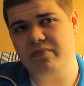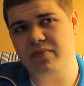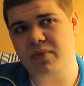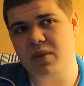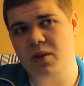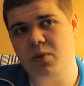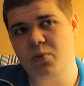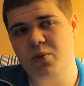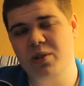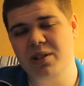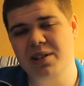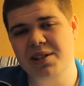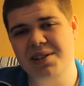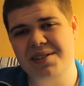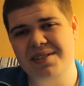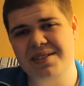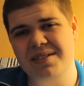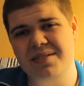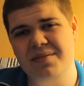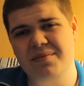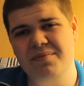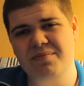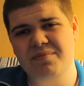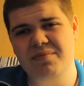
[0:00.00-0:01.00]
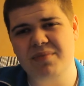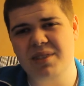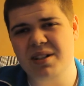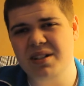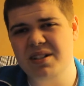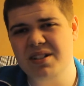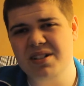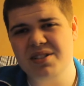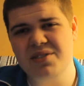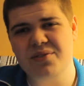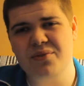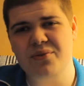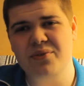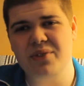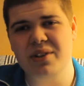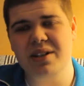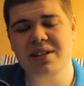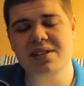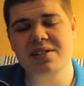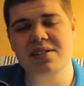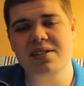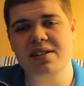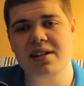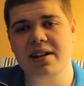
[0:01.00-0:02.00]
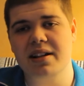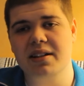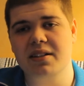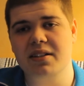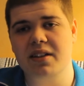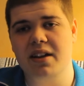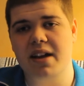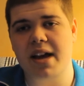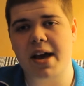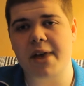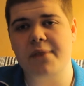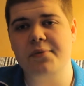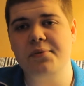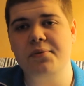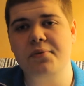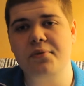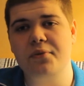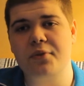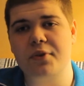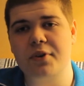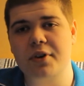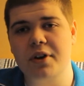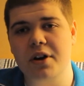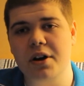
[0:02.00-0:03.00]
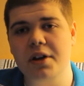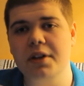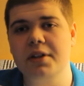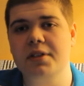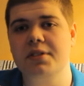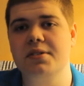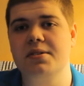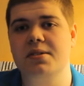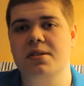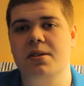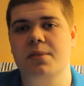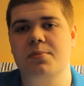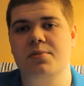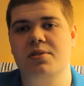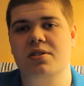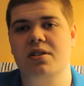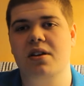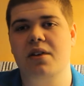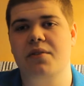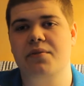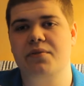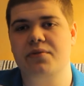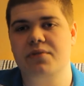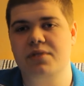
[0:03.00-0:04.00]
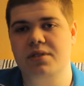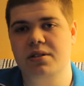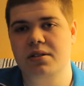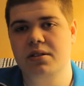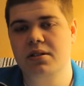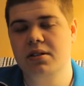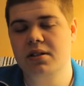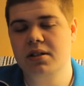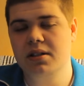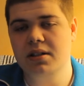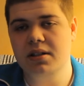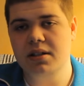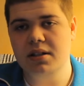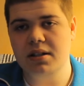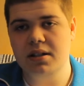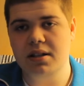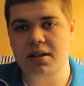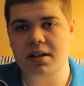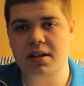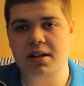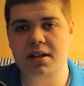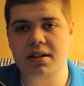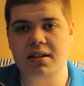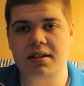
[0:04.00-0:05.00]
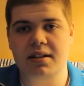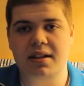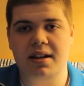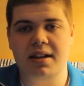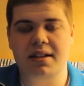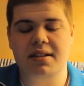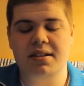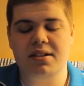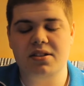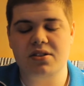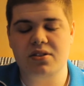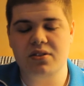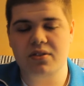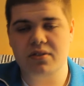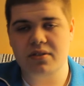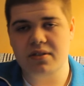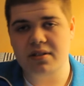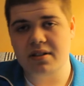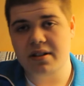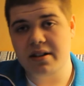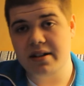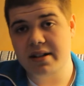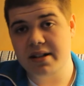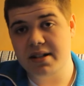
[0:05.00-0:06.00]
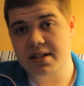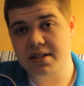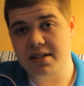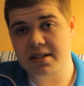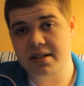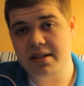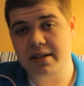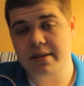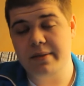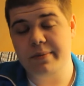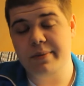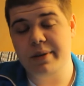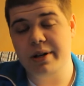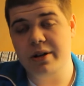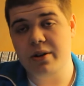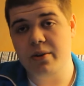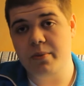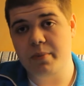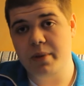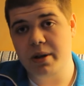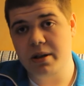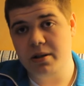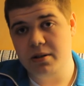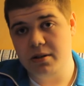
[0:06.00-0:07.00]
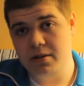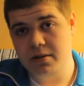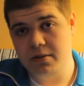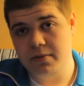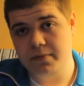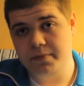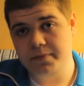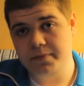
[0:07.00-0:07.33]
well it it just feels like they have forgotten some stuffs and that is not nice in my opinion